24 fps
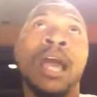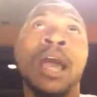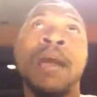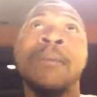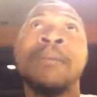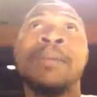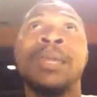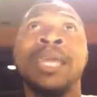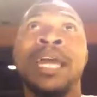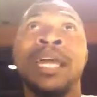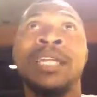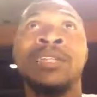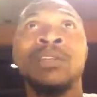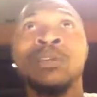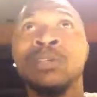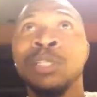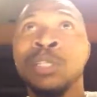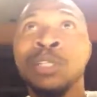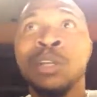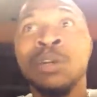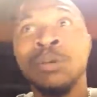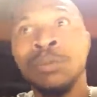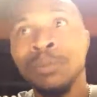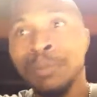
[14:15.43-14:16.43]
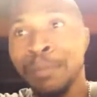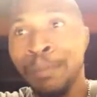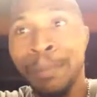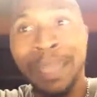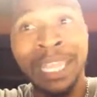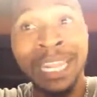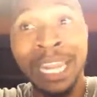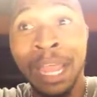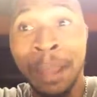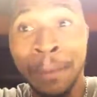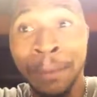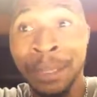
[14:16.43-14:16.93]
I mean, I know you
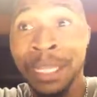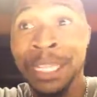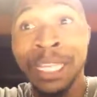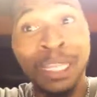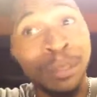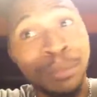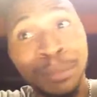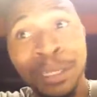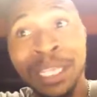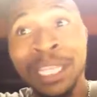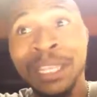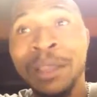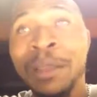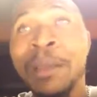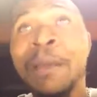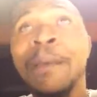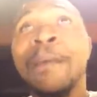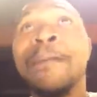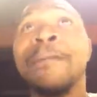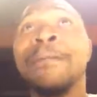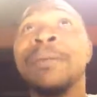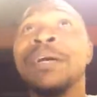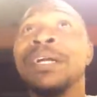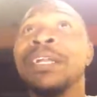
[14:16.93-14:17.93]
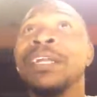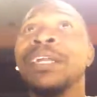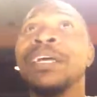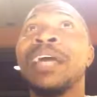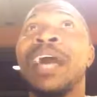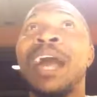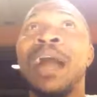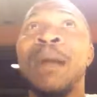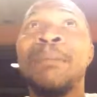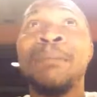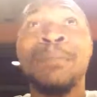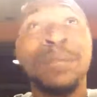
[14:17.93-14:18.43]
may not believe me, but
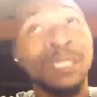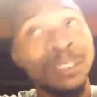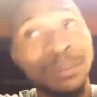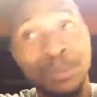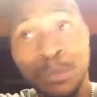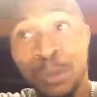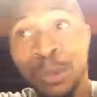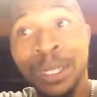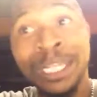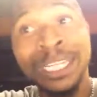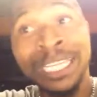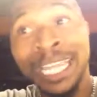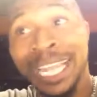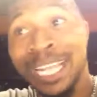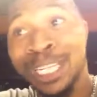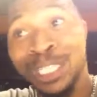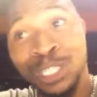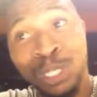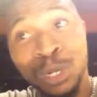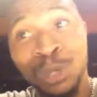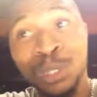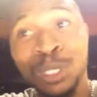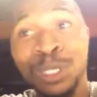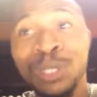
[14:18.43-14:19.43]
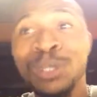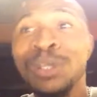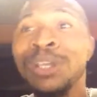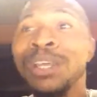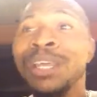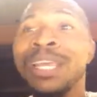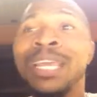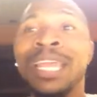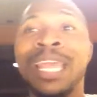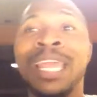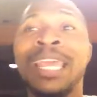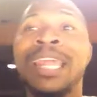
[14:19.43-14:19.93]
I'm going to one day show you
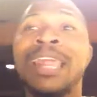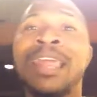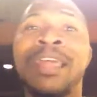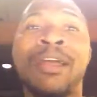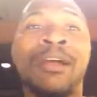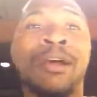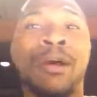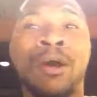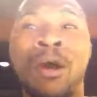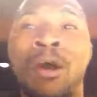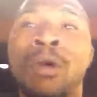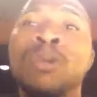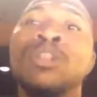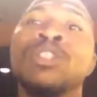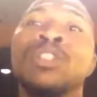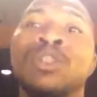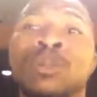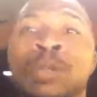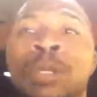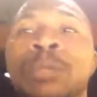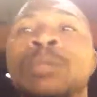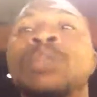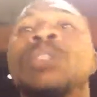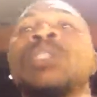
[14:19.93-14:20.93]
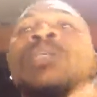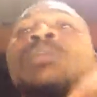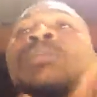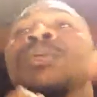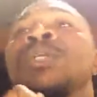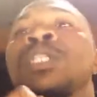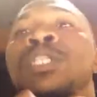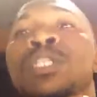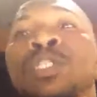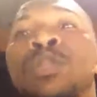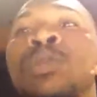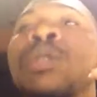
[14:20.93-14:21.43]
and all scriptures,
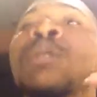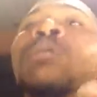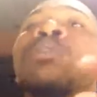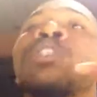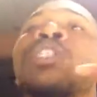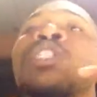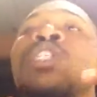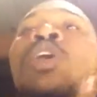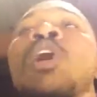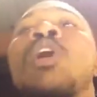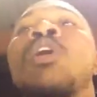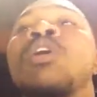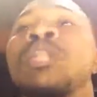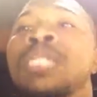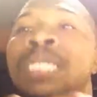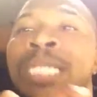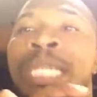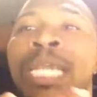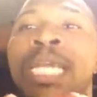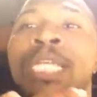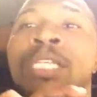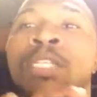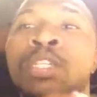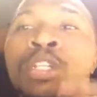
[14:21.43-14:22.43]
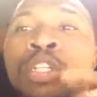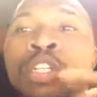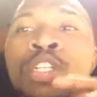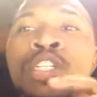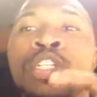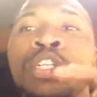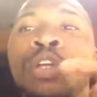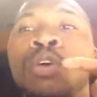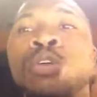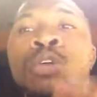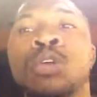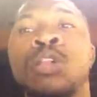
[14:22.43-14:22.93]
put the scriptures all together to
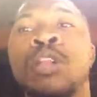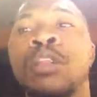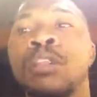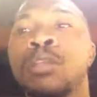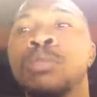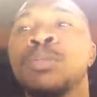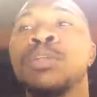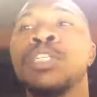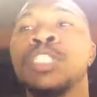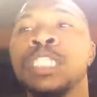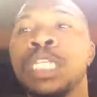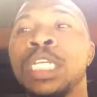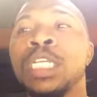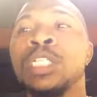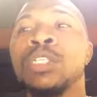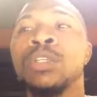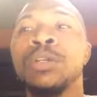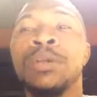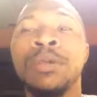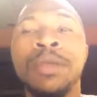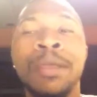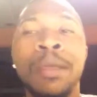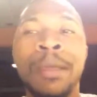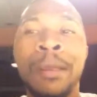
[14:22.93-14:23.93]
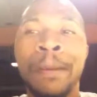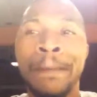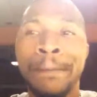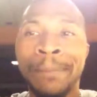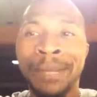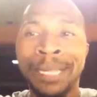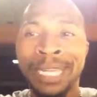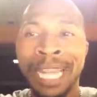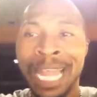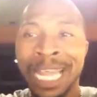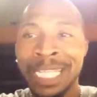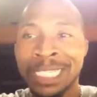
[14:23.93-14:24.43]
show you this procedure.
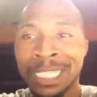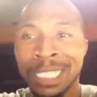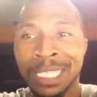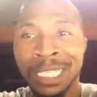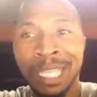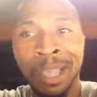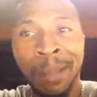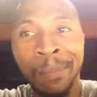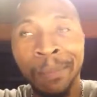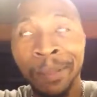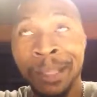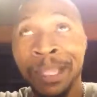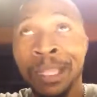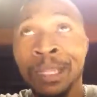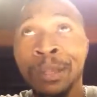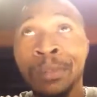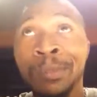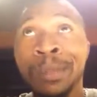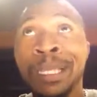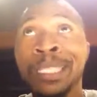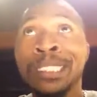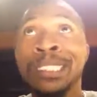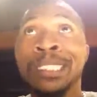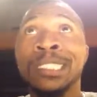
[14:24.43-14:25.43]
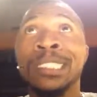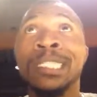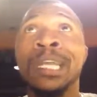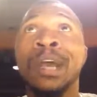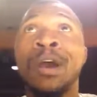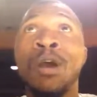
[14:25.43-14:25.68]
But that's the topic of the message.